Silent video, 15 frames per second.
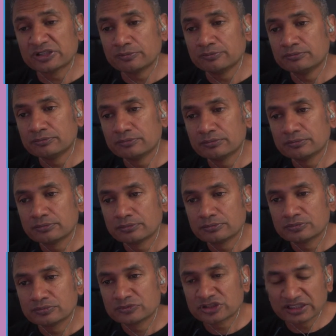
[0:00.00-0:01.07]
them.
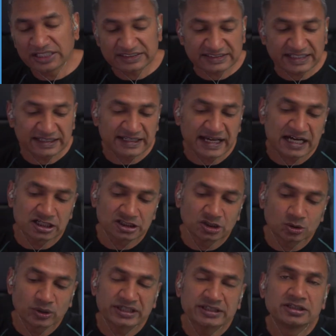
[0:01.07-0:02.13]
So let's get that out of the
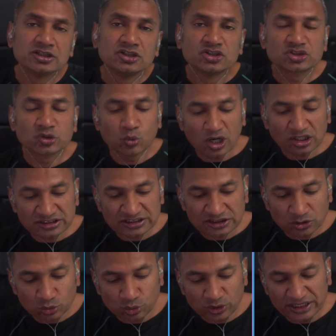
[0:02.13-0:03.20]
way. So what are the
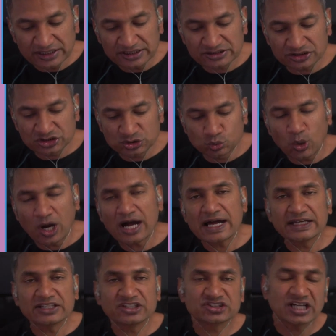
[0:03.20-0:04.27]
reasons
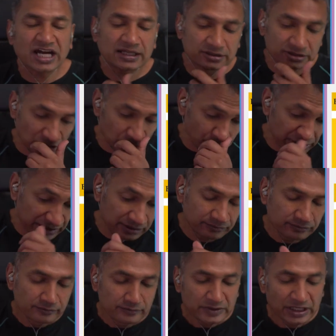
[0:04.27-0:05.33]
why Charlotte Green
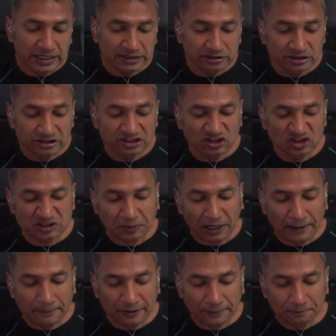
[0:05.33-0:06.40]
and her
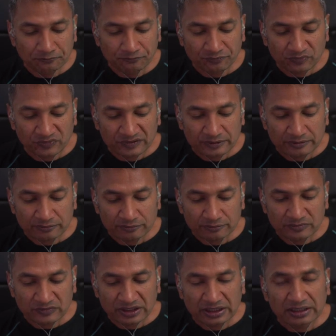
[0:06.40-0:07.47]
newspaper
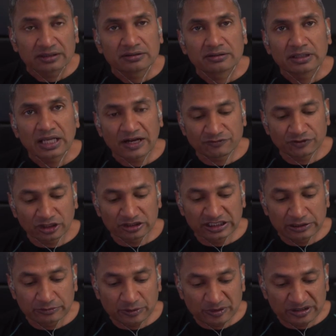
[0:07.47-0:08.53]
have not
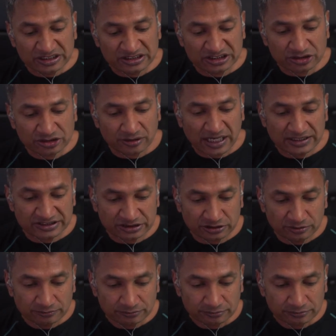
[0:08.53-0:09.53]
named them? And this is her article.